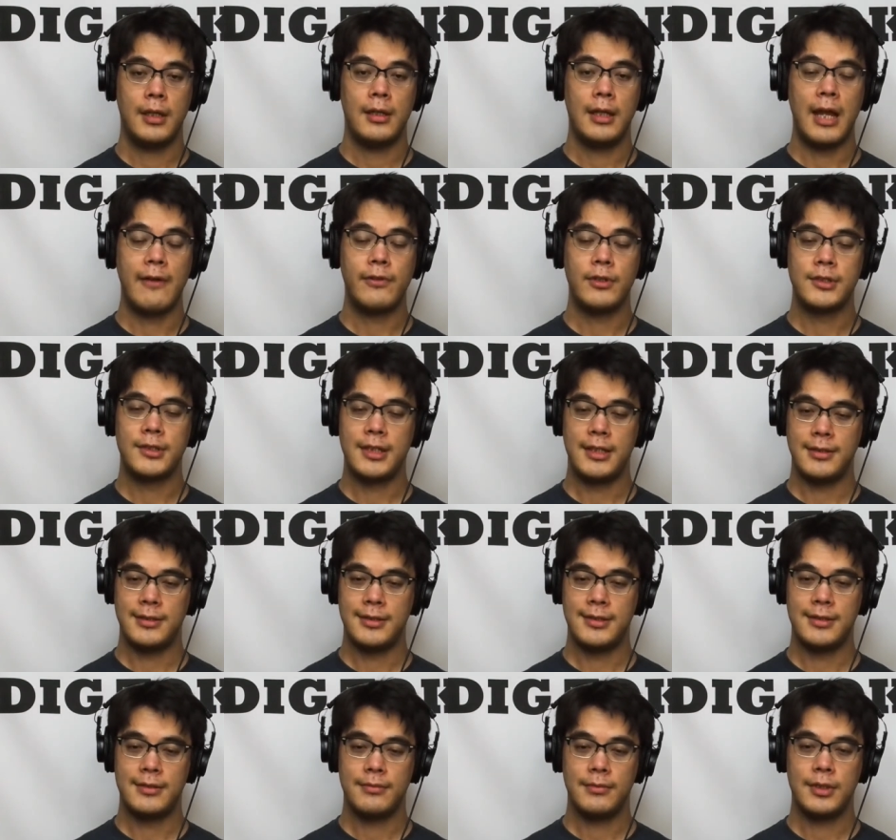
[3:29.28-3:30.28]
Ever
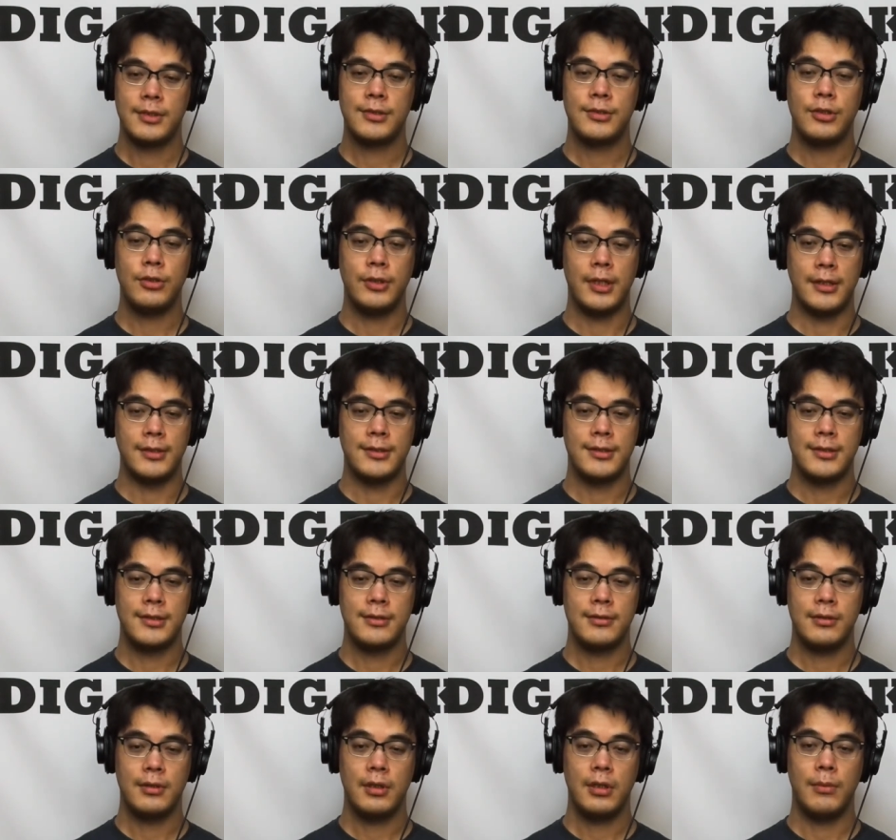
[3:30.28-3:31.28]
since,
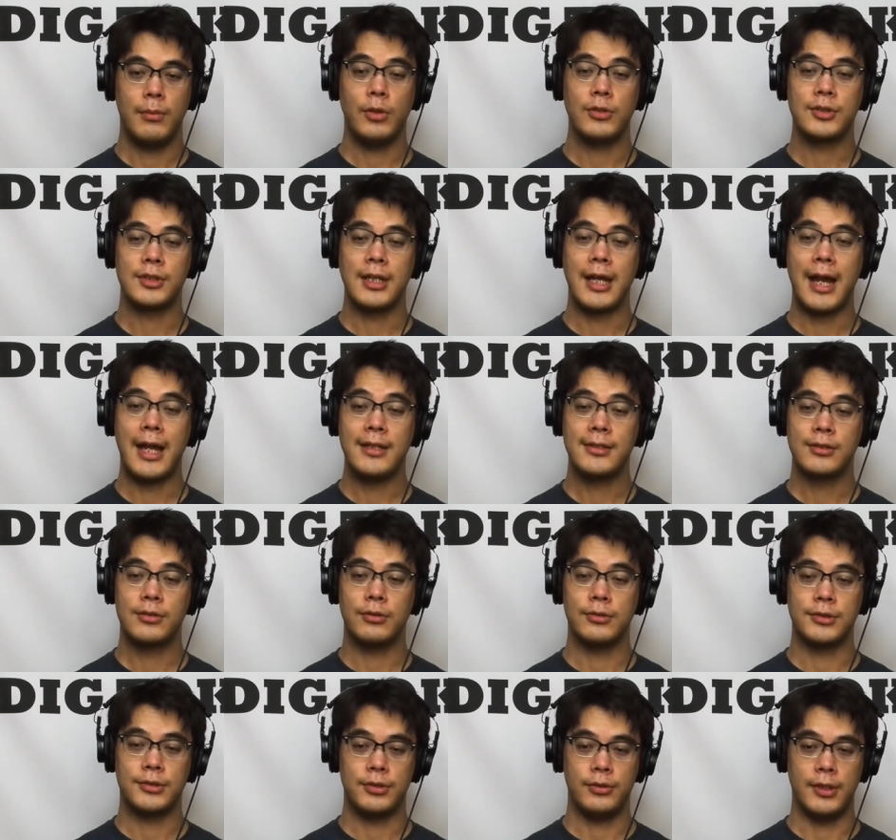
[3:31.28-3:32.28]
students, mostly high
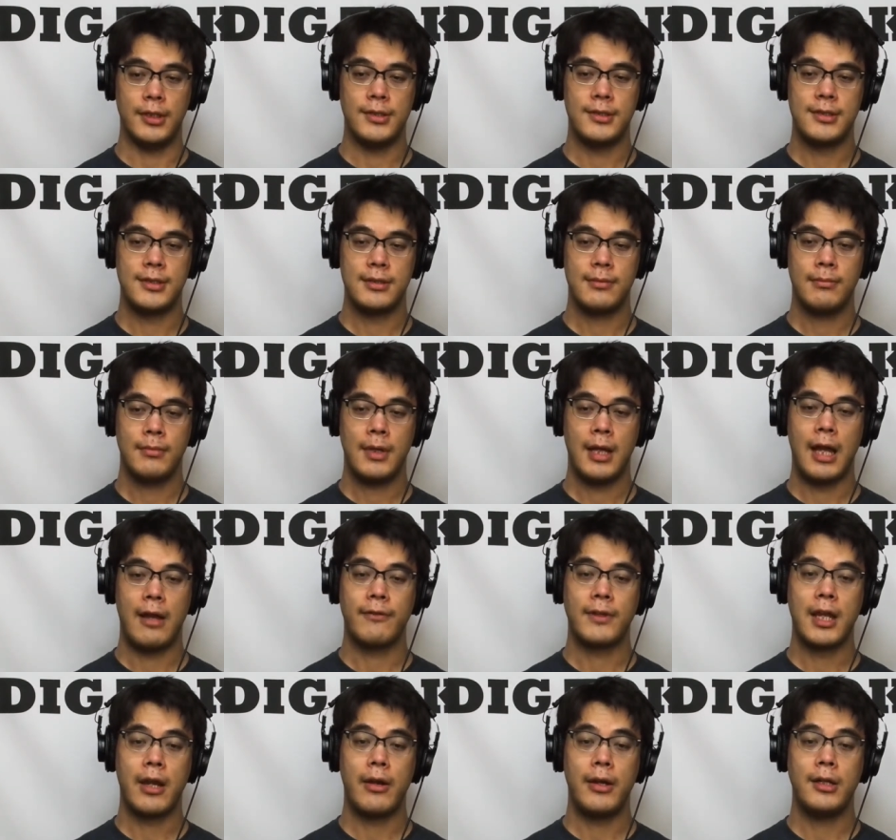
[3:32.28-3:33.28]
school students,
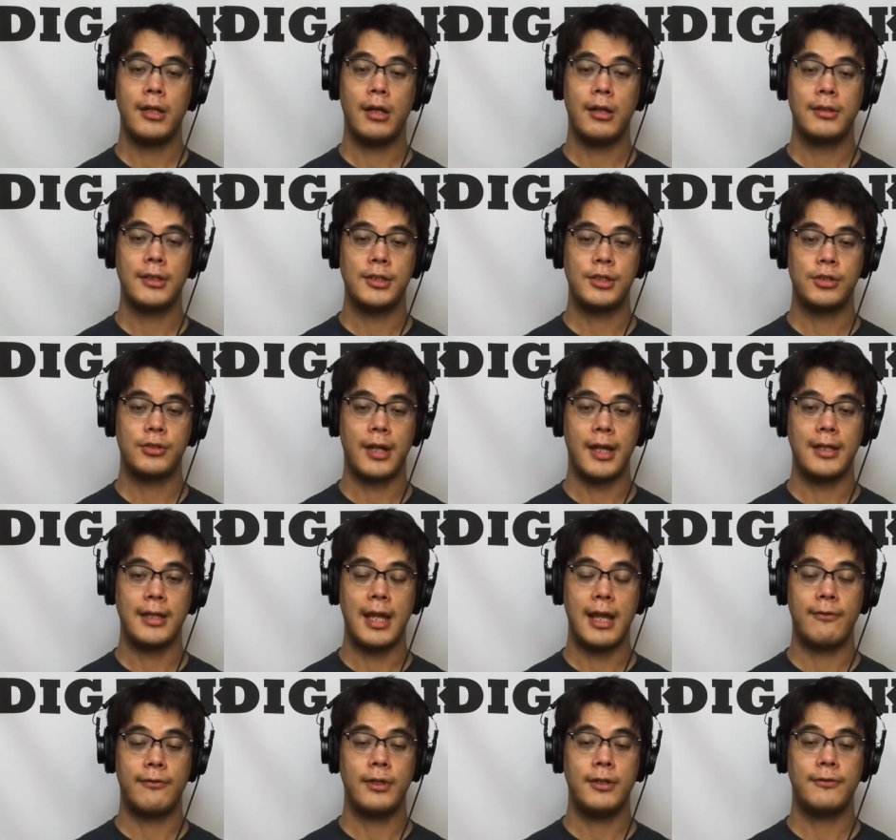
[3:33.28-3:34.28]
have carried on the strike
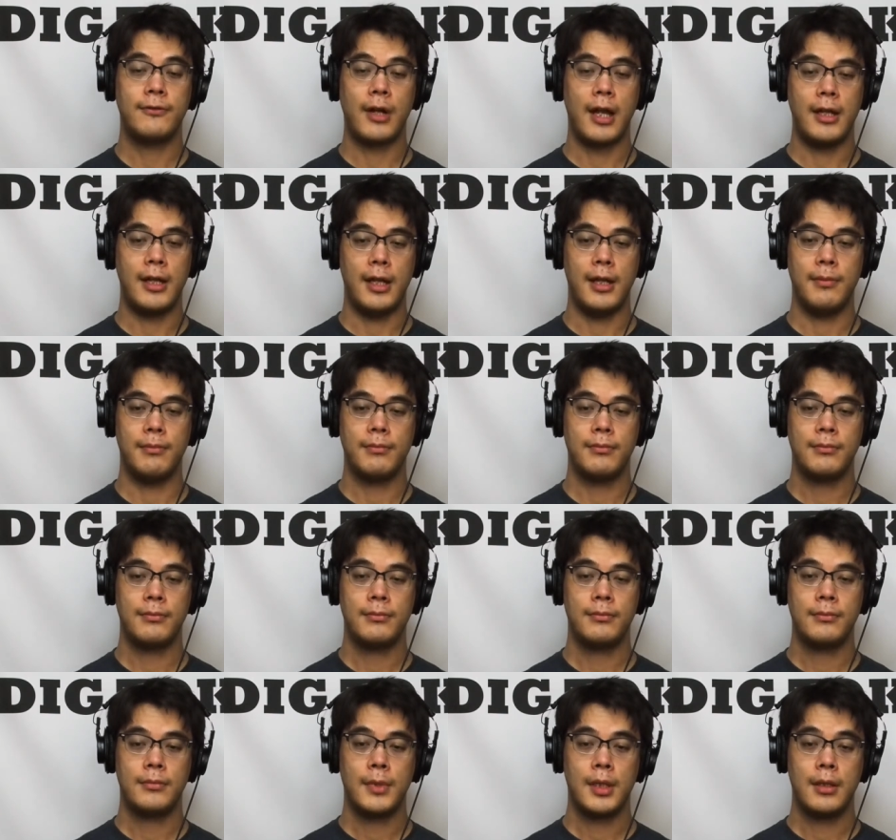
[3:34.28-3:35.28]
every Friday.
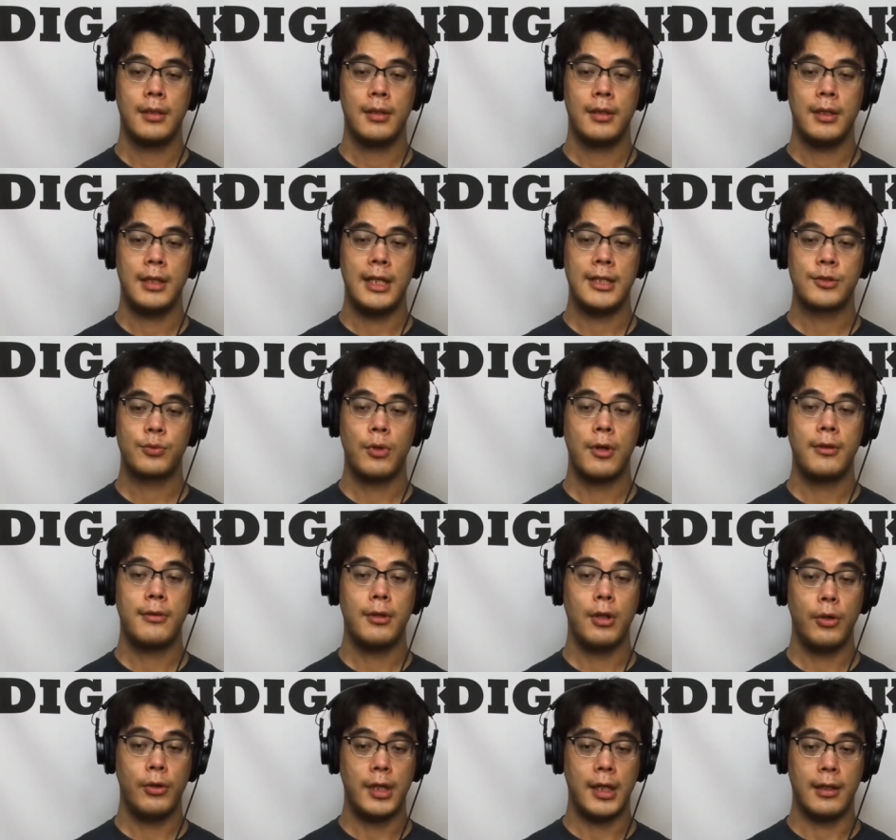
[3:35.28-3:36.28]
It's worth
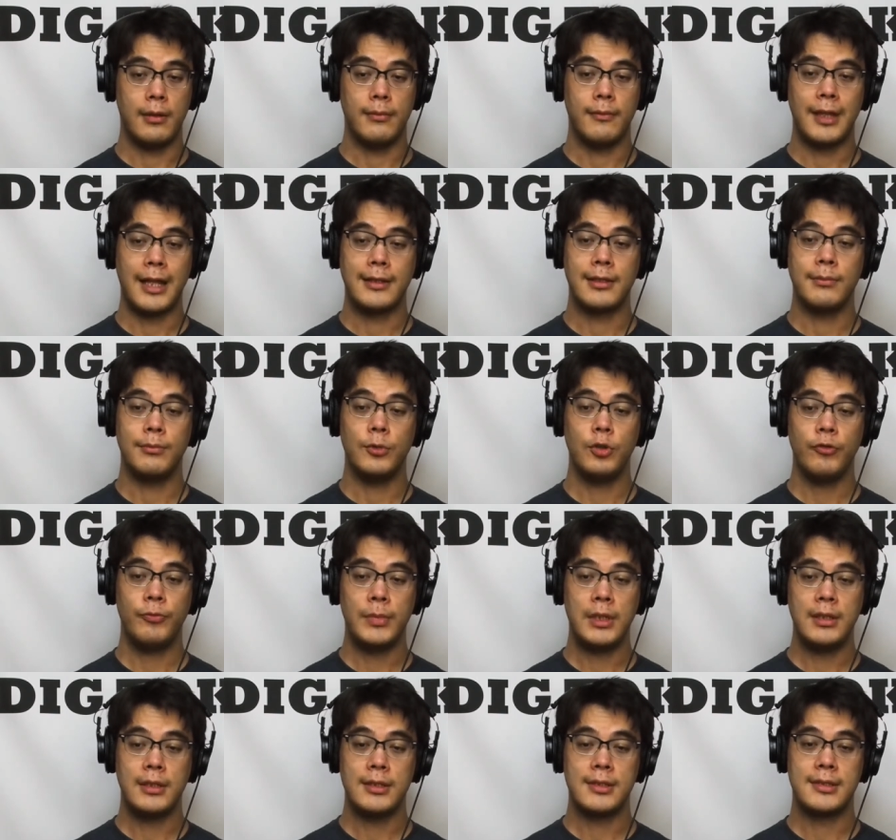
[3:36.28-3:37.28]
noting that the
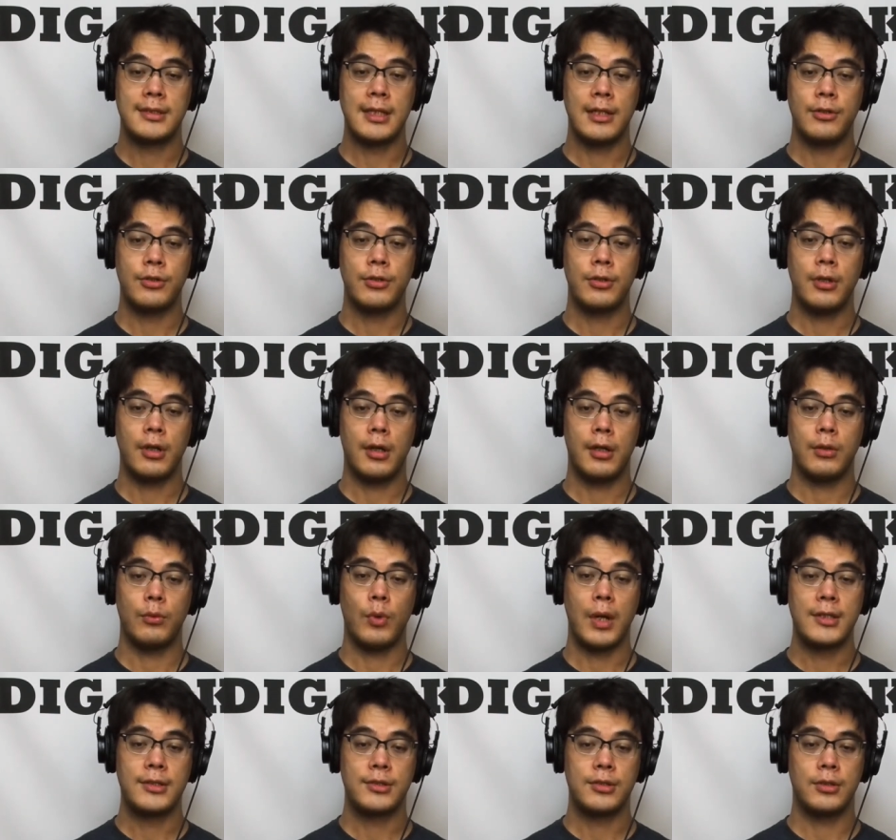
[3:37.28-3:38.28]
movement is centered on
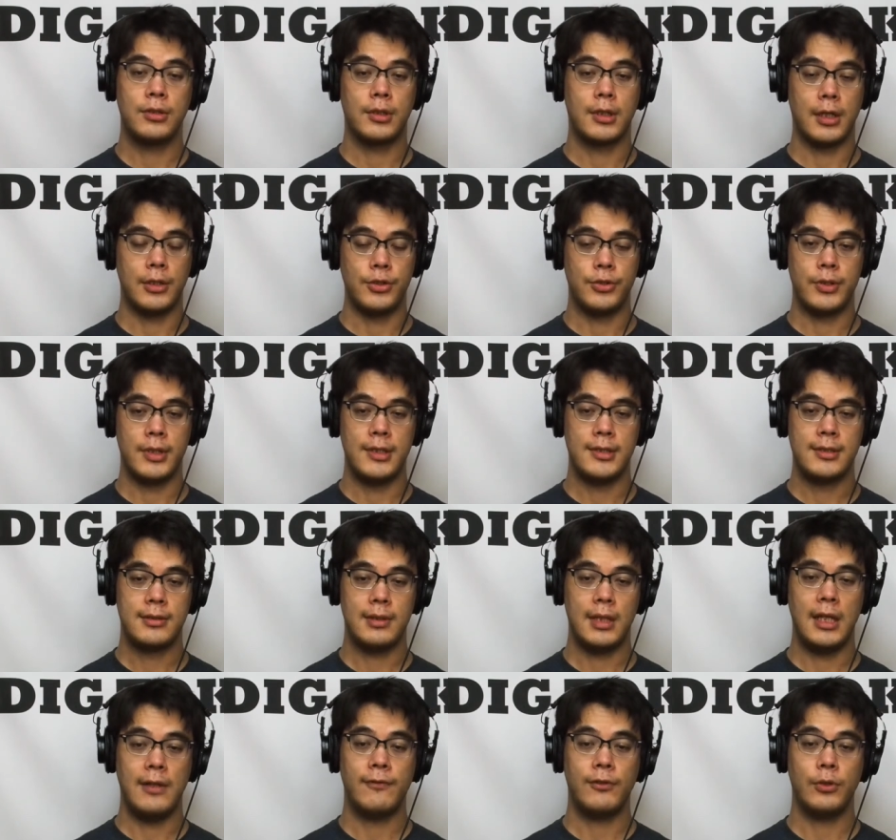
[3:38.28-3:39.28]
Western countries
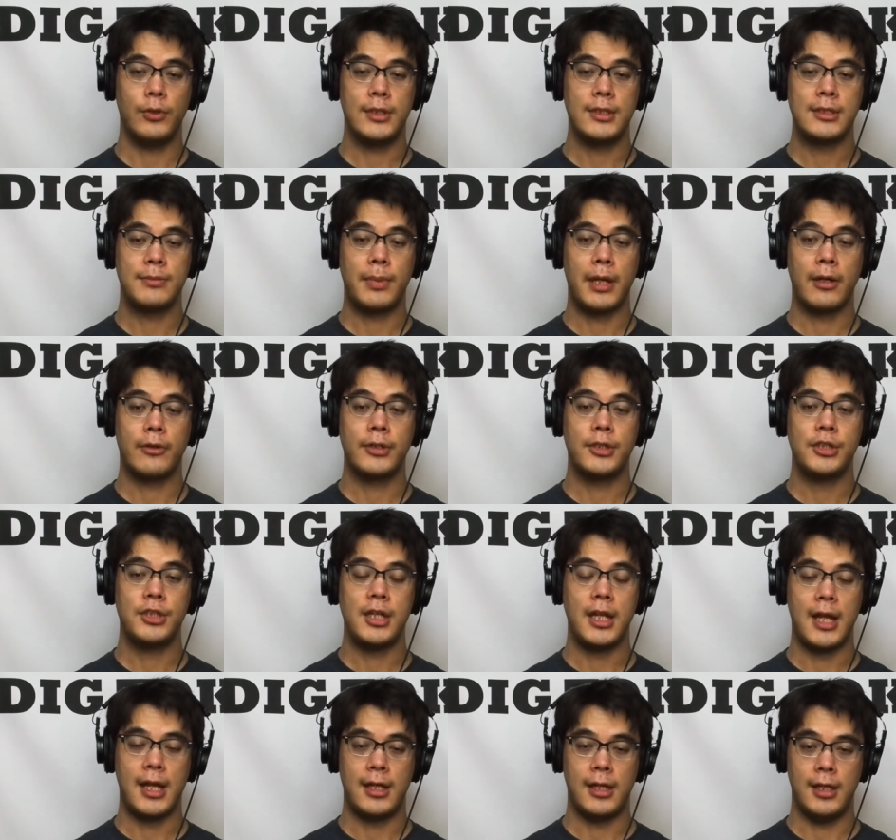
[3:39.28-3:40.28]
influenced by
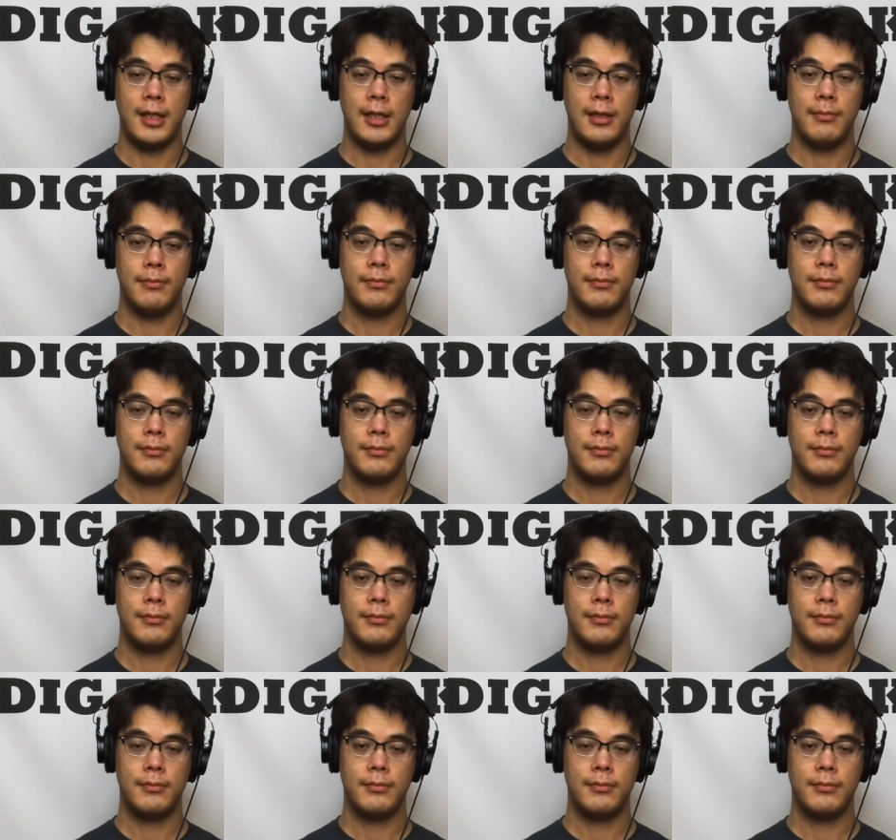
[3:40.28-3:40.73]
Christianity.